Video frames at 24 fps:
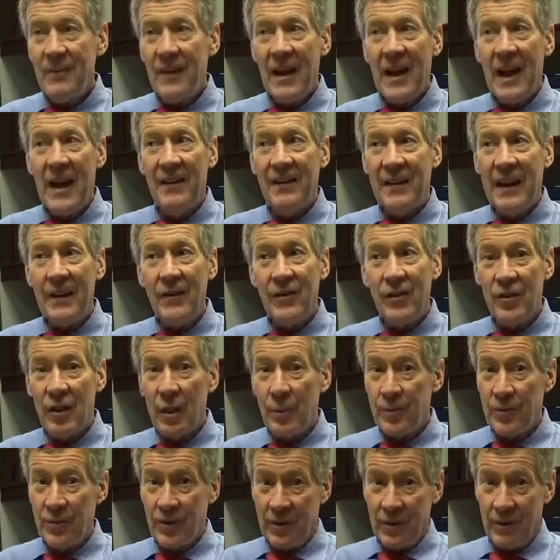And that's an
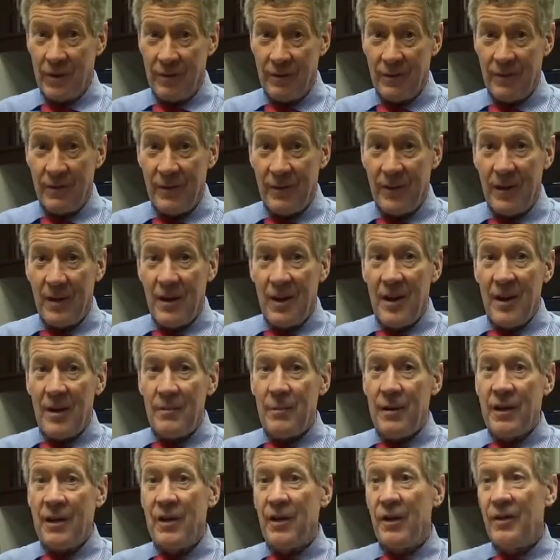obstacle.
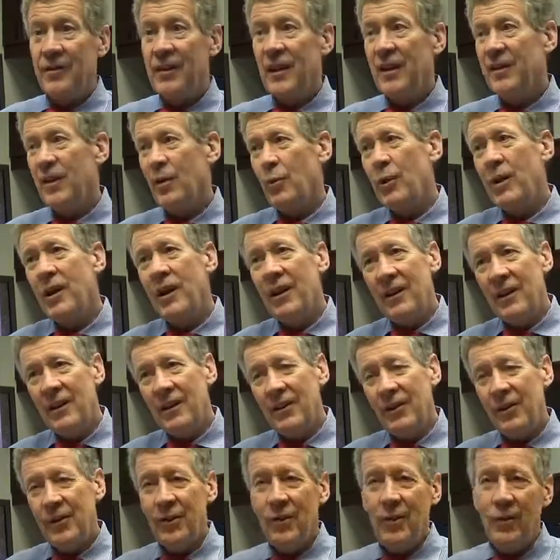Because they say, well,
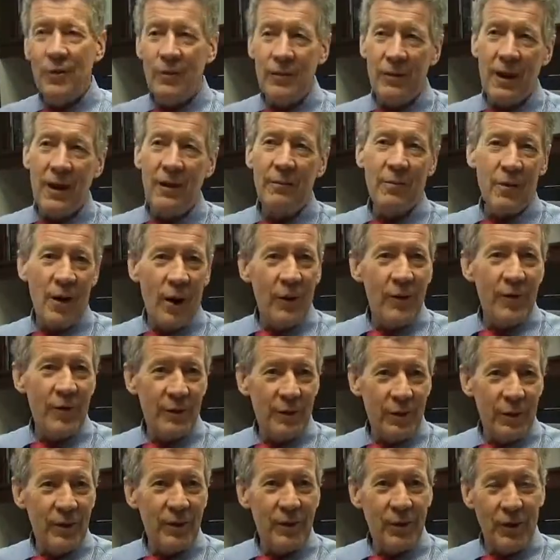I'm
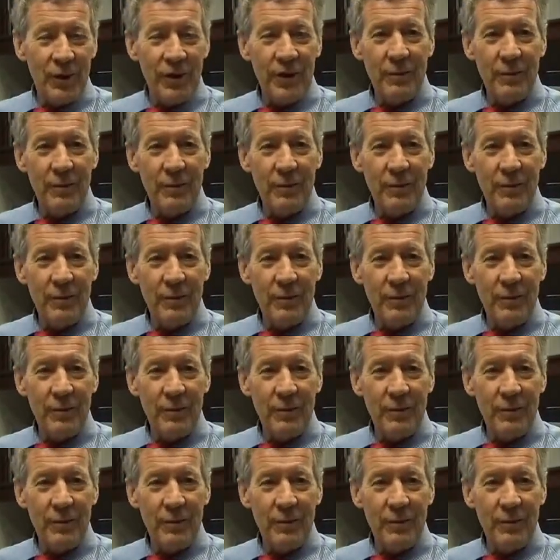comfortable doing